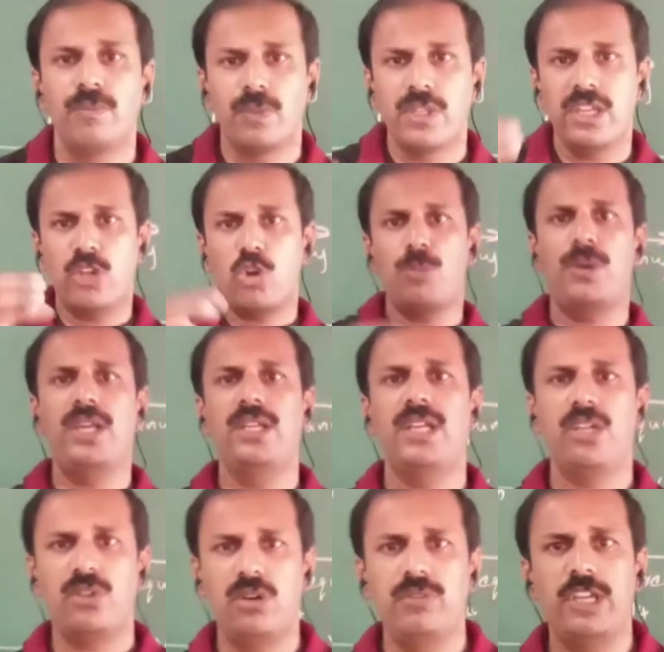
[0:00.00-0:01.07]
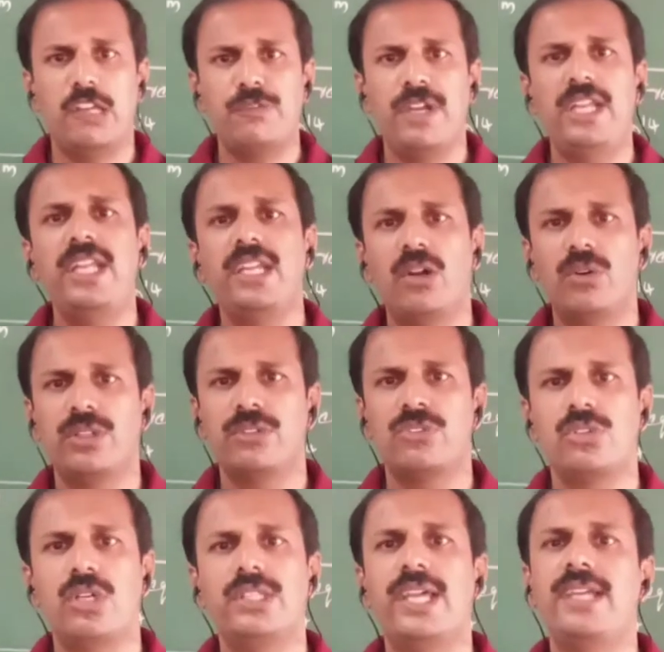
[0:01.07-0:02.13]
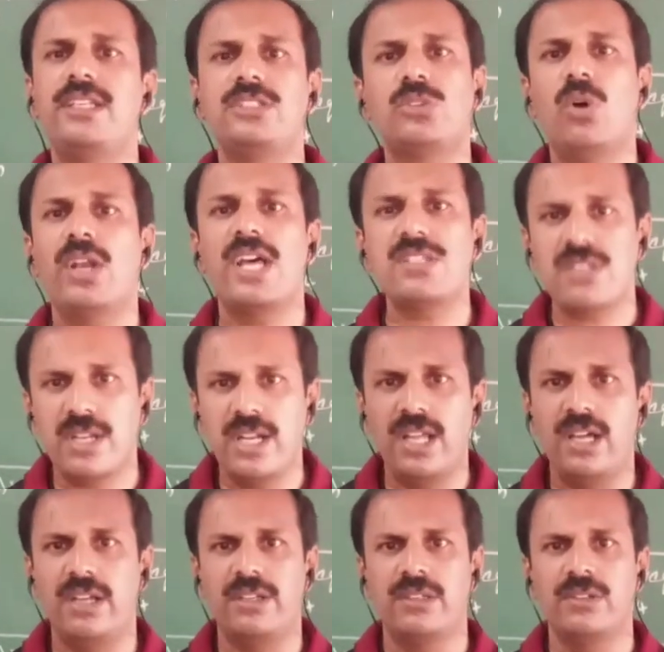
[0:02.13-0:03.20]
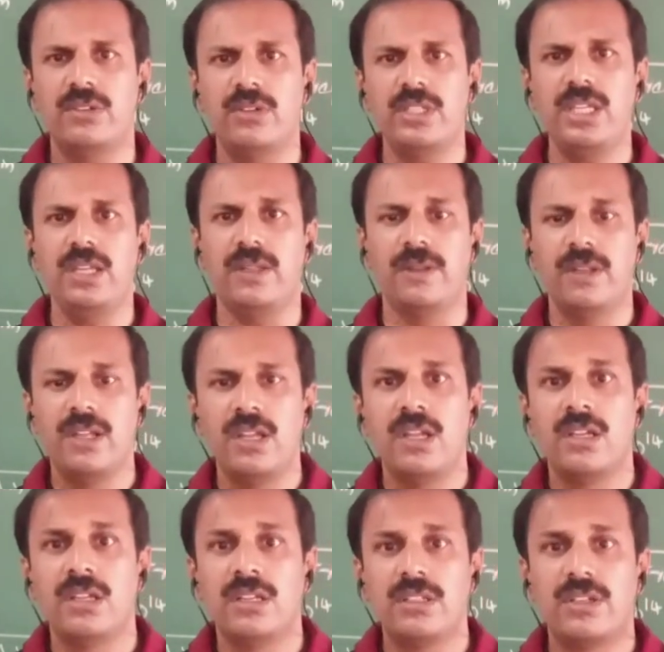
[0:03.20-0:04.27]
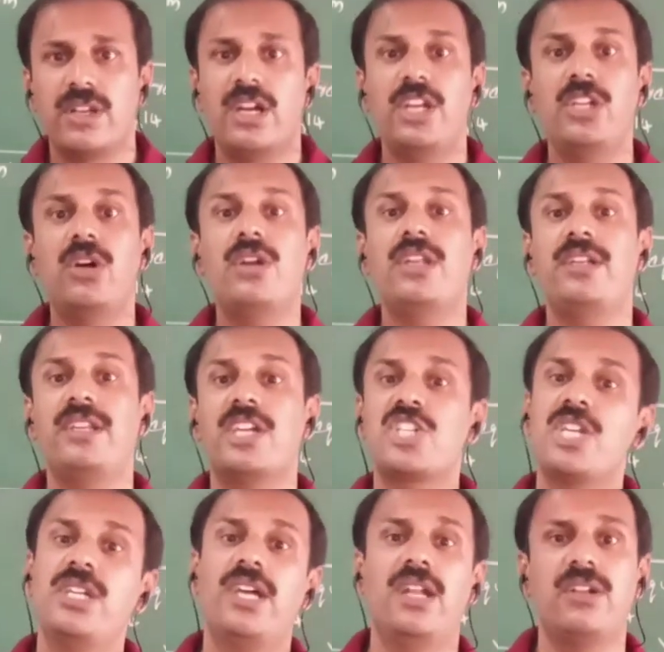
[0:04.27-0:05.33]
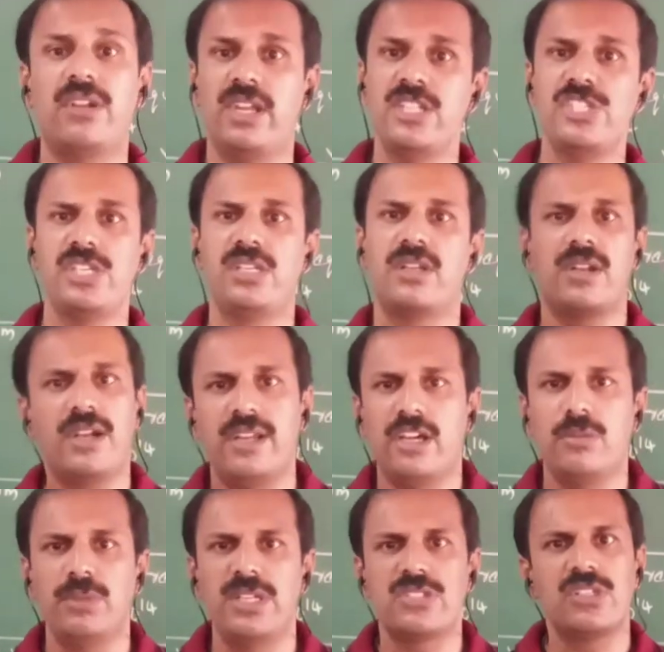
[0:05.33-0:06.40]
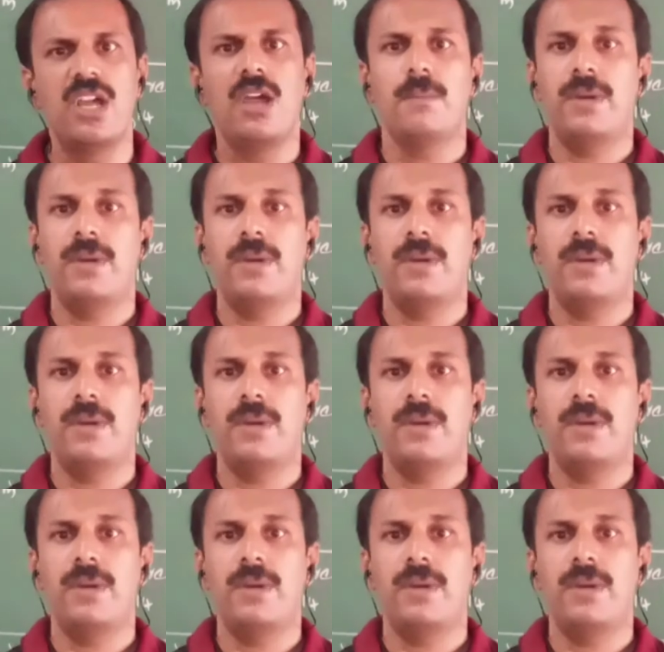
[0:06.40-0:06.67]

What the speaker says: aeroplane and all we are finding out. So that is called as radar. Okay, radio detection and ranging, radar means.